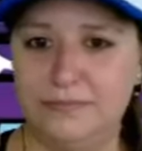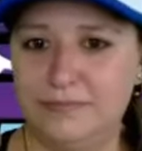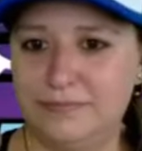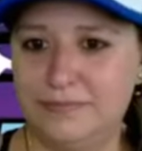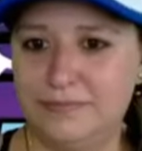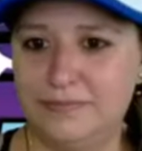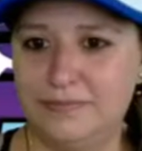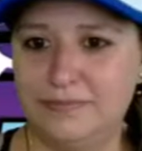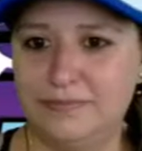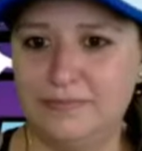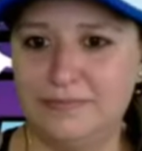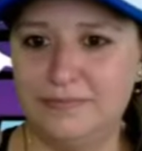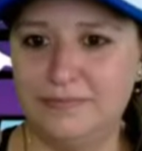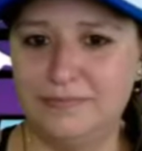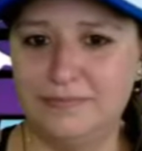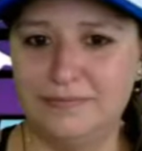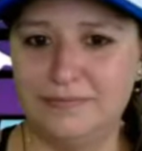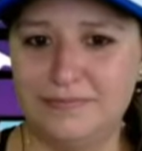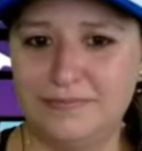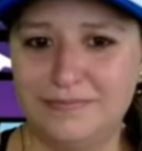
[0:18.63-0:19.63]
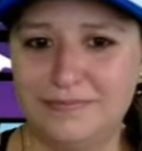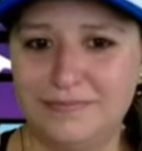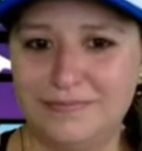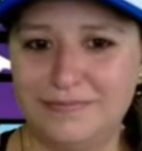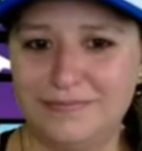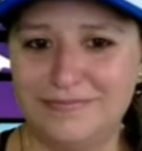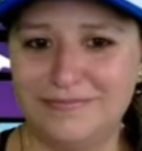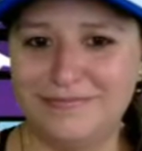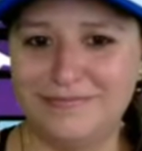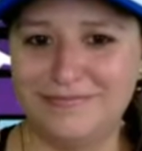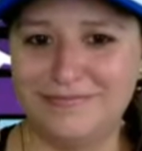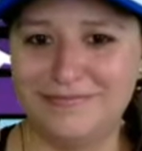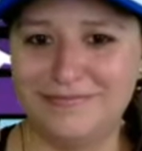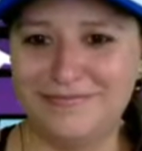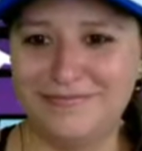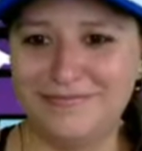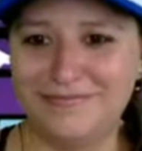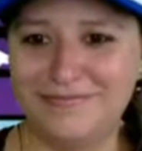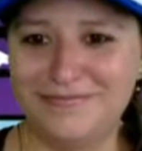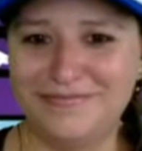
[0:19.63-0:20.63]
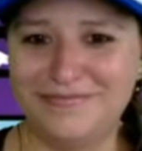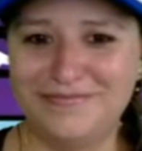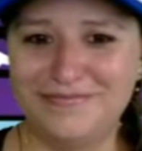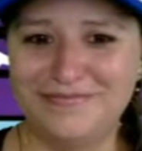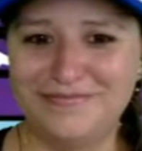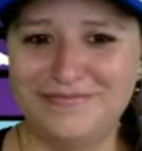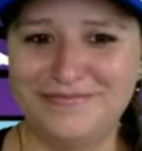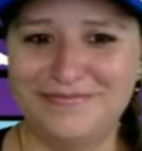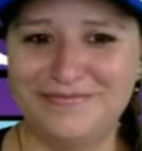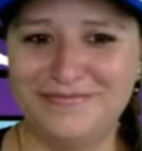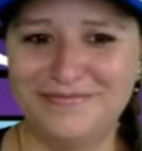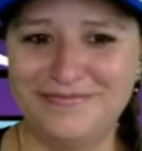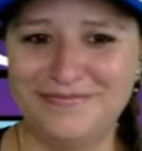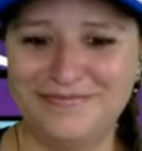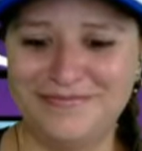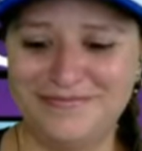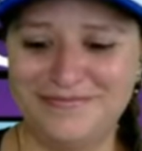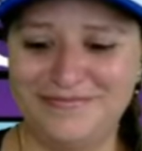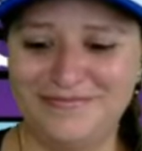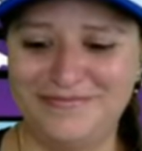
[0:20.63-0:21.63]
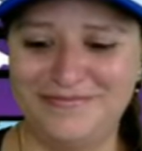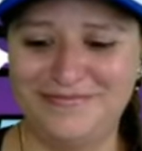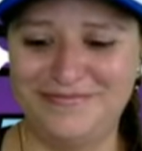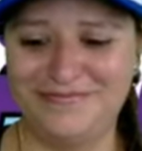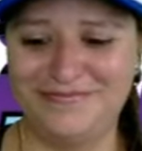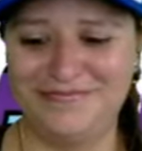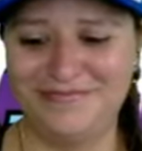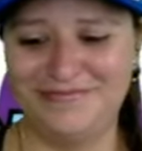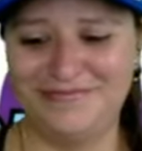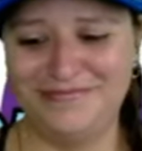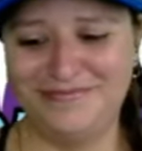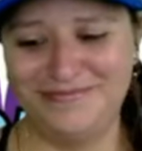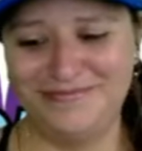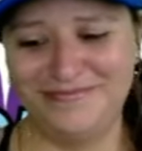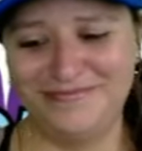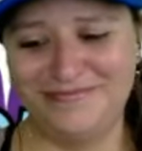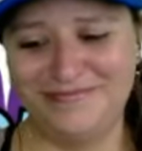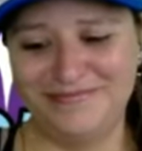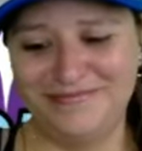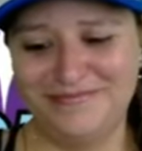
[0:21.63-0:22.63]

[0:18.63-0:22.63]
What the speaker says: (not speaking)